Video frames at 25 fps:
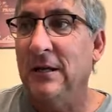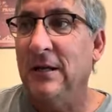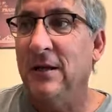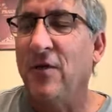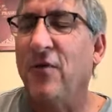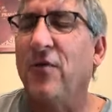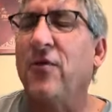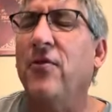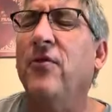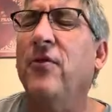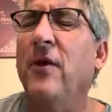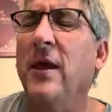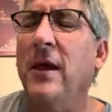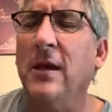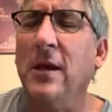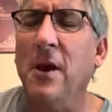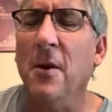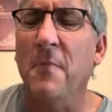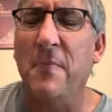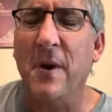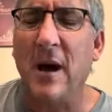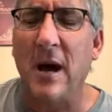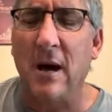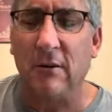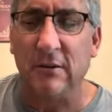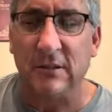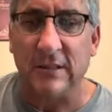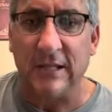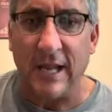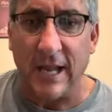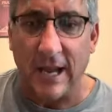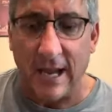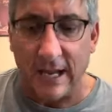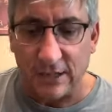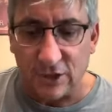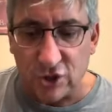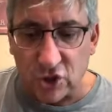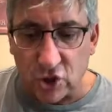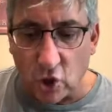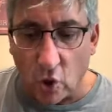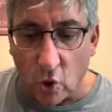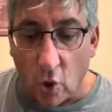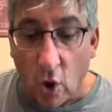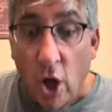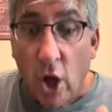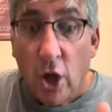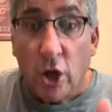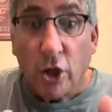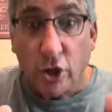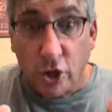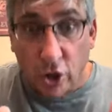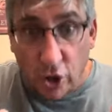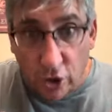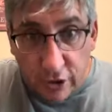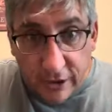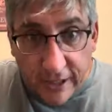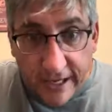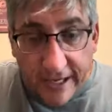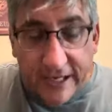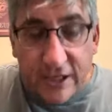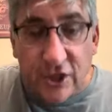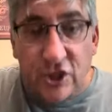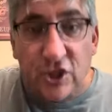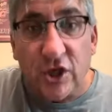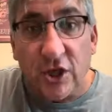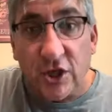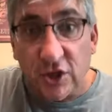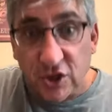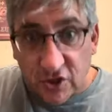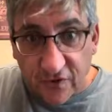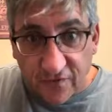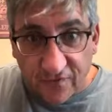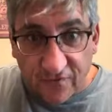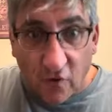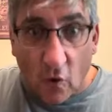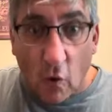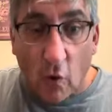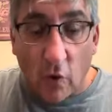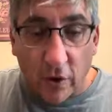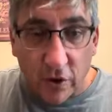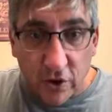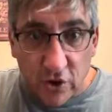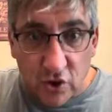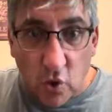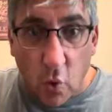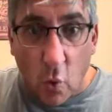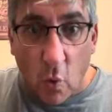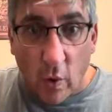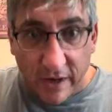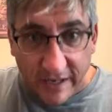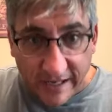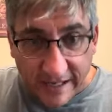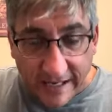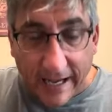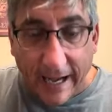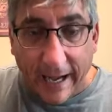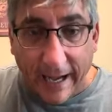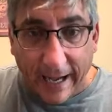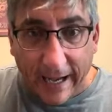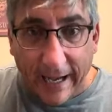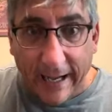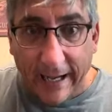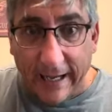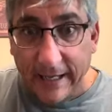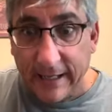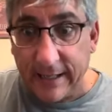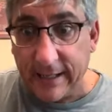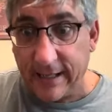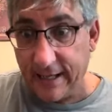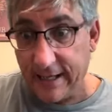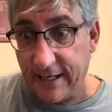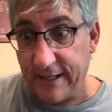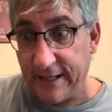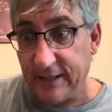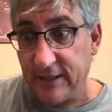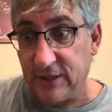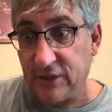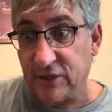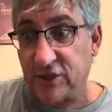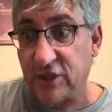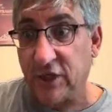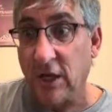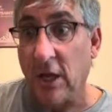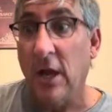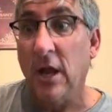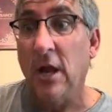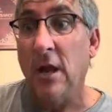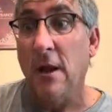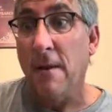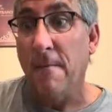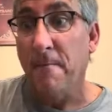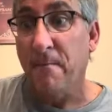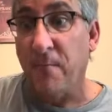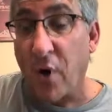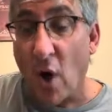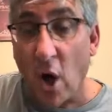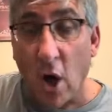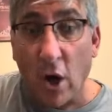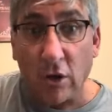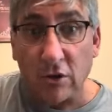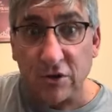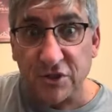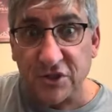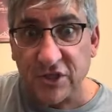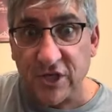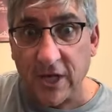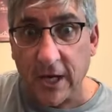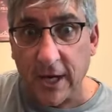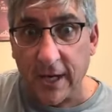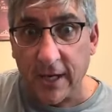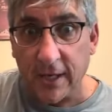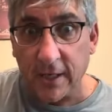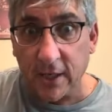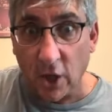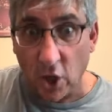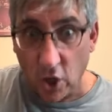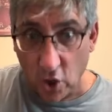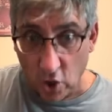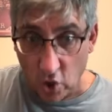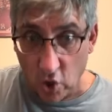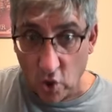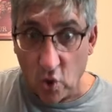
Think about that. So Galatians 4:28 is Paul saying,